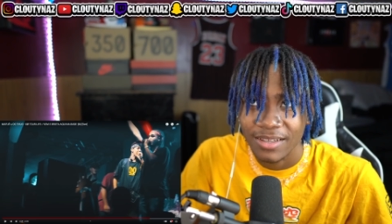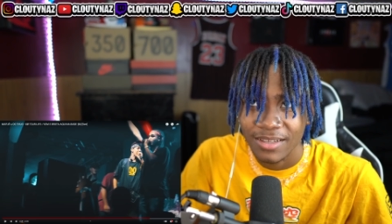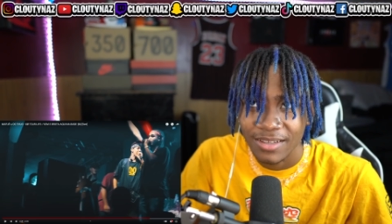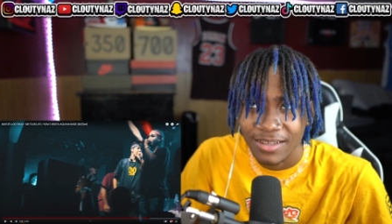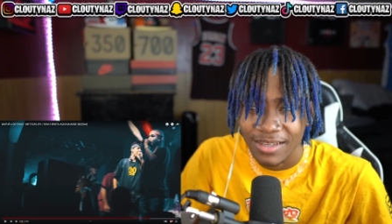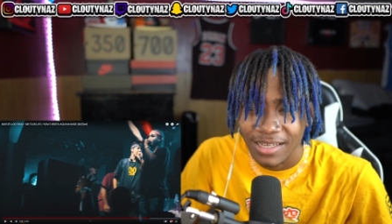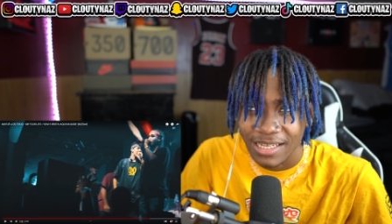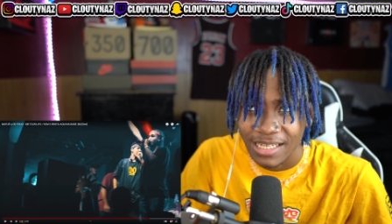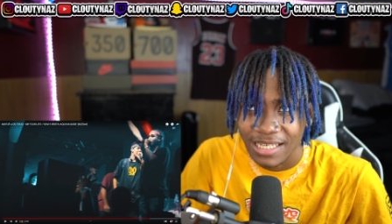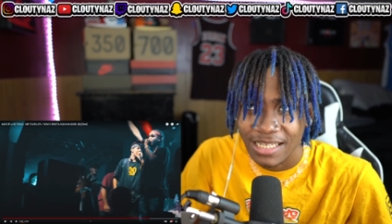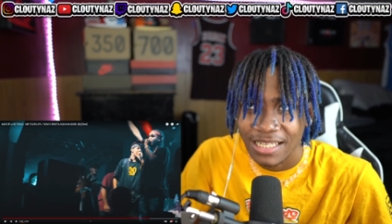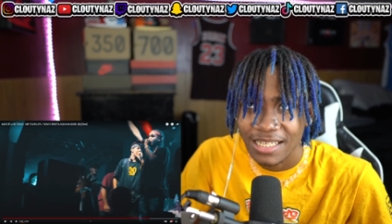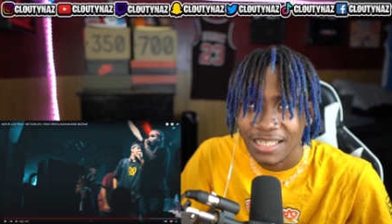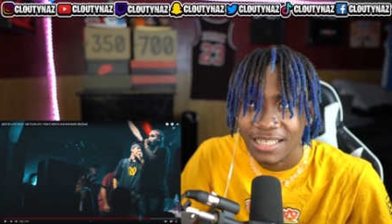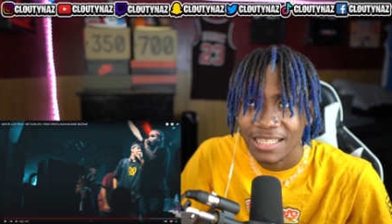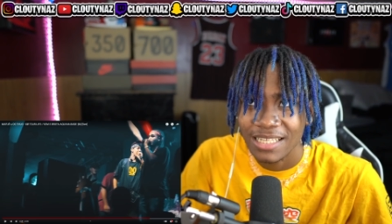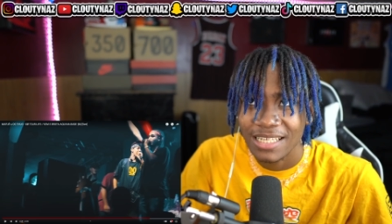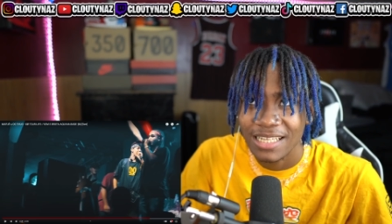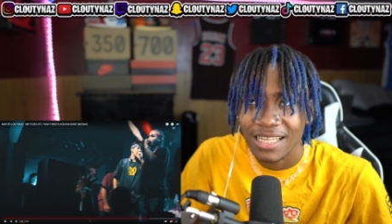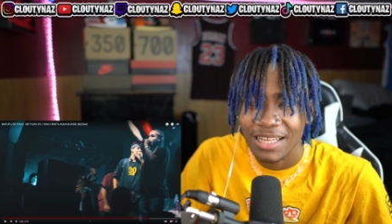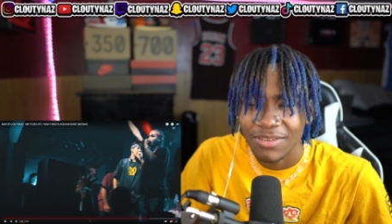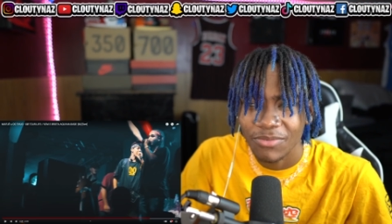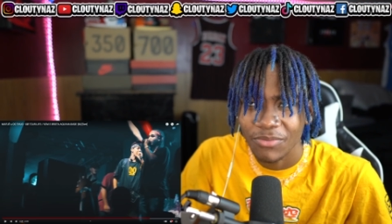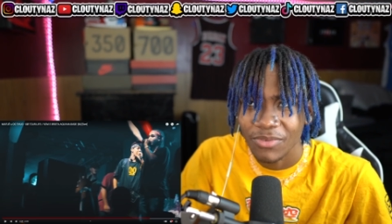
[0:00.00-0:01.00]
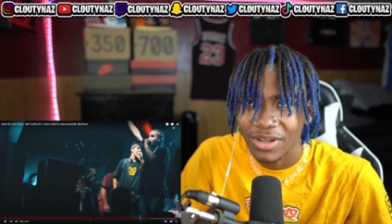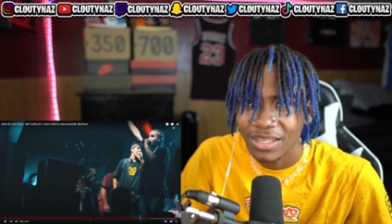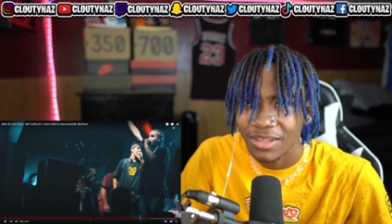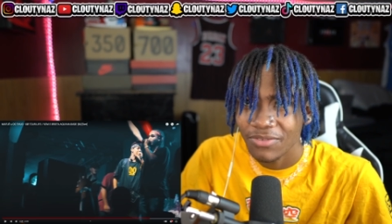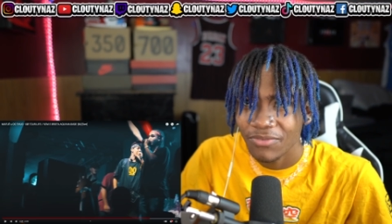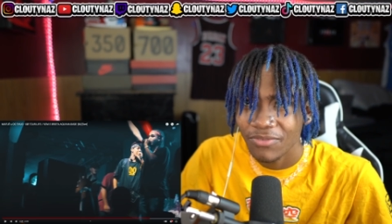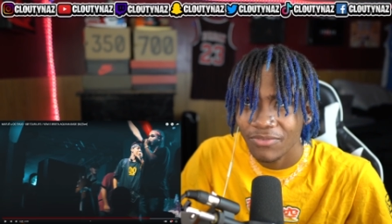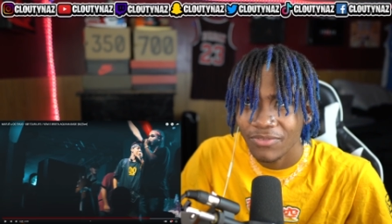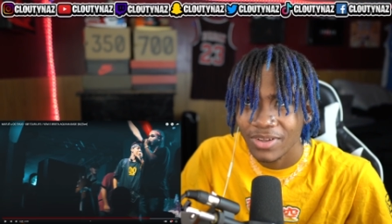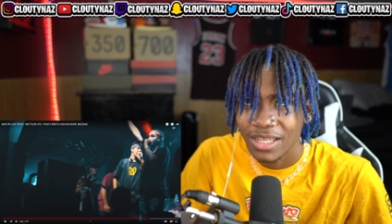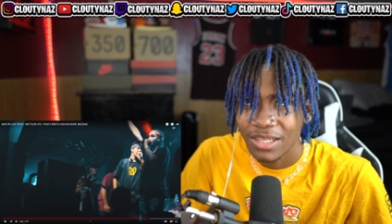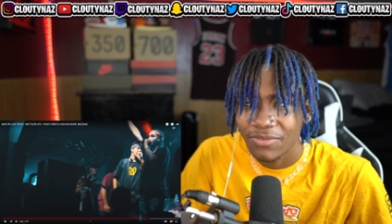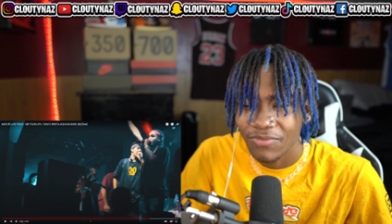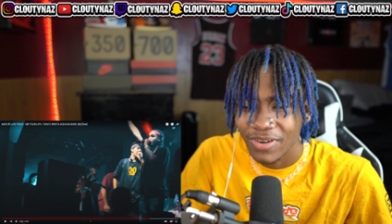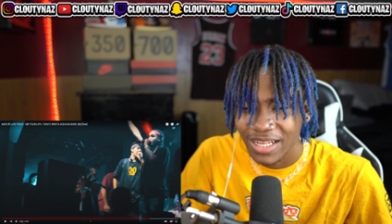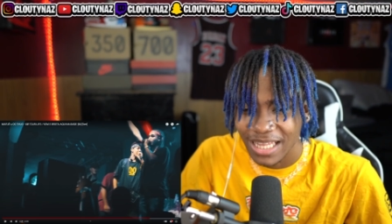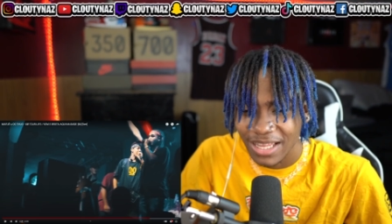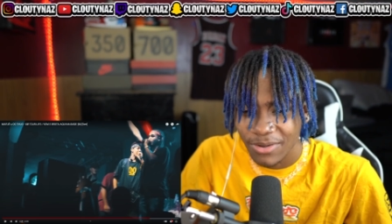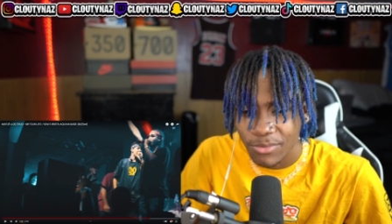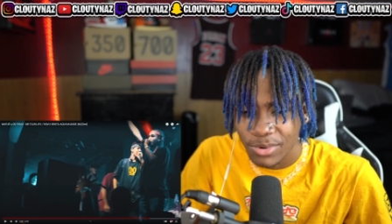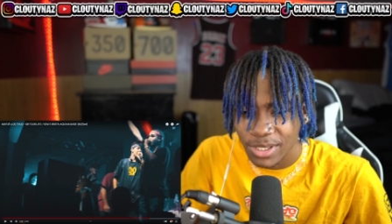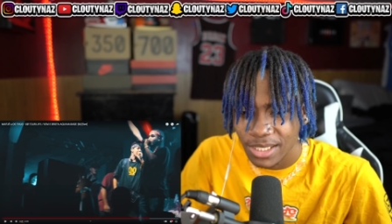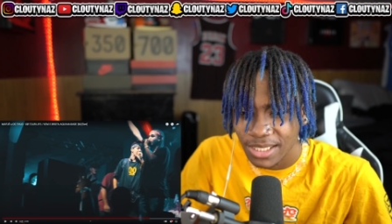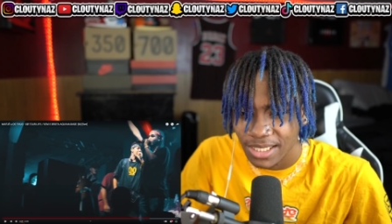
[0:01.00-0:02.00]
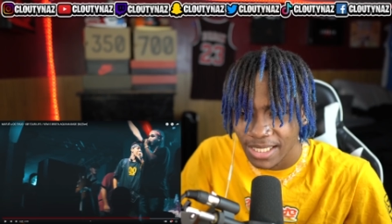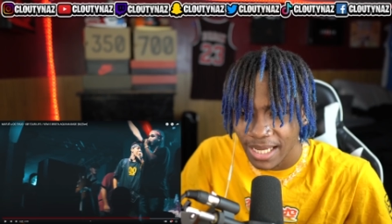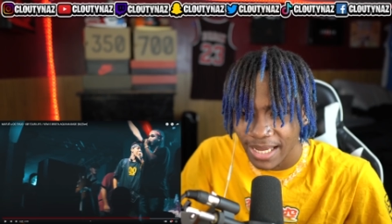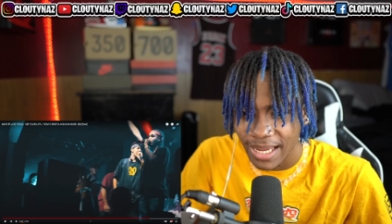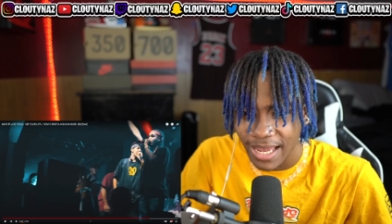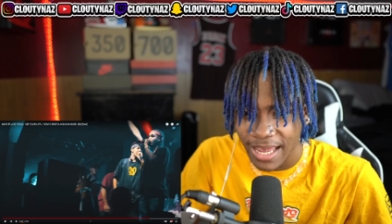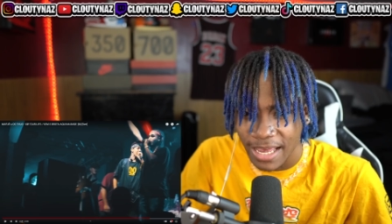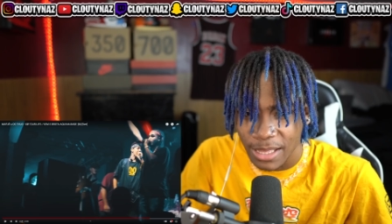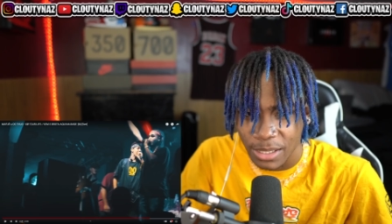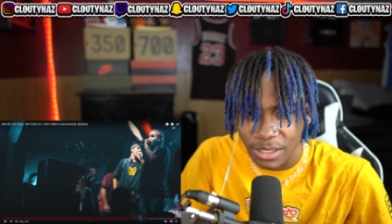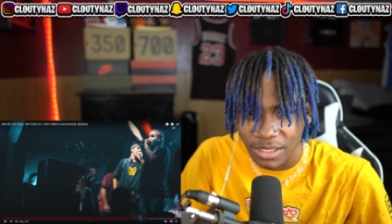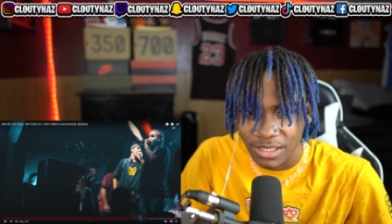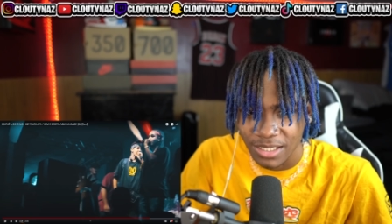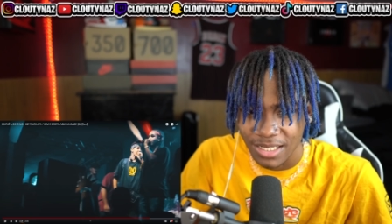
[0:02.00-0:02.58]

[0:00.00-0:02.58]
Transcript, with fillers: and then what the what the fuck did Uzi say in English?